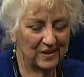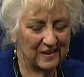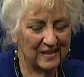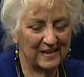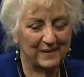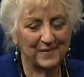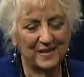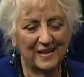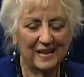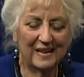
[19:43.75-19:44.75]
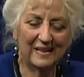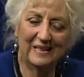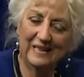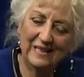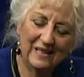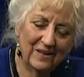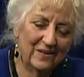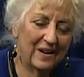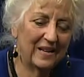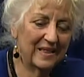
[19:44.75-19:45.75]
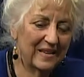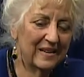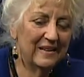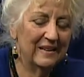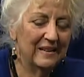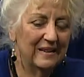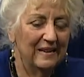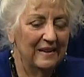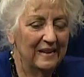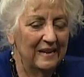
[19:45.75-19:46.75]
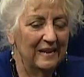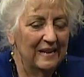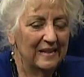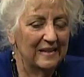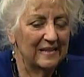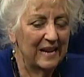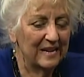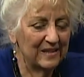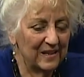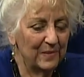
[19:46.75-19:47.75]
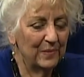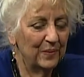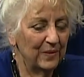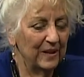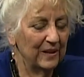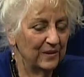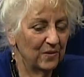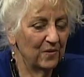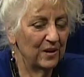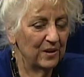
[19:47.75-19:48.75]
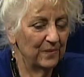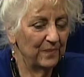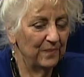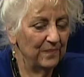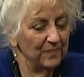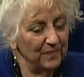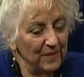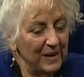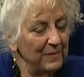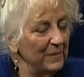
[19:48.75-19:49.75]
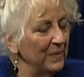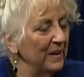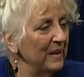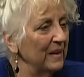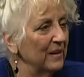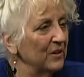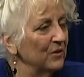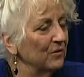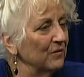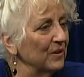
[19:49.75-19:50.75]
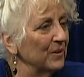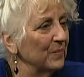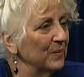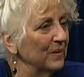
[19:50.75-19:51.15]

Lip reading: And then I'm saying, I think at some point it's going to maybe be a children's book.